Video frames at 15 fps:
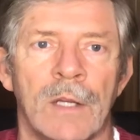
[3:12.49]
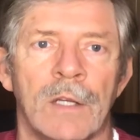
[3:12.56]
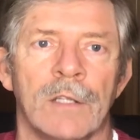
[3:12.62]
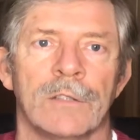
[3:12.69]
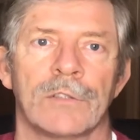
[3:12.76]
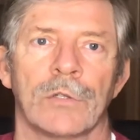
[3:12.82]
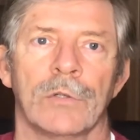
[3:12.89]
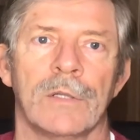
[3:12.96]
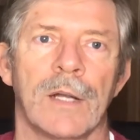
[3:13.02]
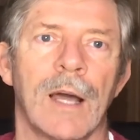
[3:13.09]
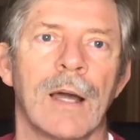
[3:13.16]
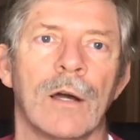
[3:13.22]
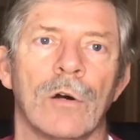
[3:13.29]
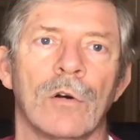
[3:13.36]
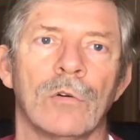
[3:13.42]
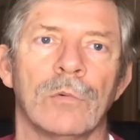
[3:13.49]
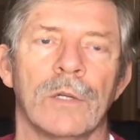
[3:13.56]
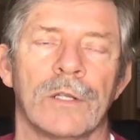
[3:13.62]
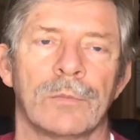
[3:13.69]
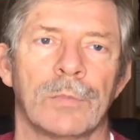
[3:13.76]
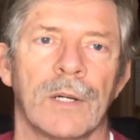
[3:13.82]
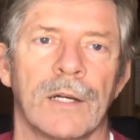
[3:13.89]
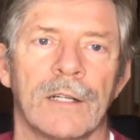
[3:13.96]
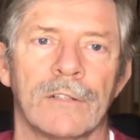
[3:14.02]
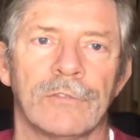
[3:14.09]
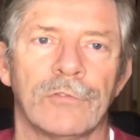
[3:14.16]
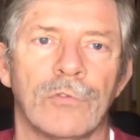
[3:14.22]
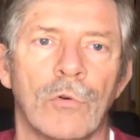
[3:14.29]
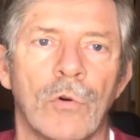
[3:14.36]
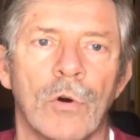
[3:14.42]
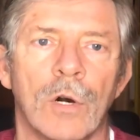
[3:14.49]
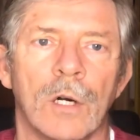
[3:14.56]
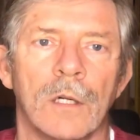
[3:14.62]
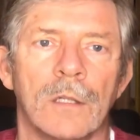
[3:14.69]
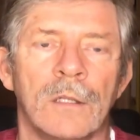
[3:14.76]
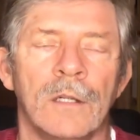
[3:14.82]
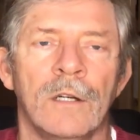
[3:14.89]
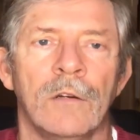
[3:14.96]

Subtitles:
So now with part 4,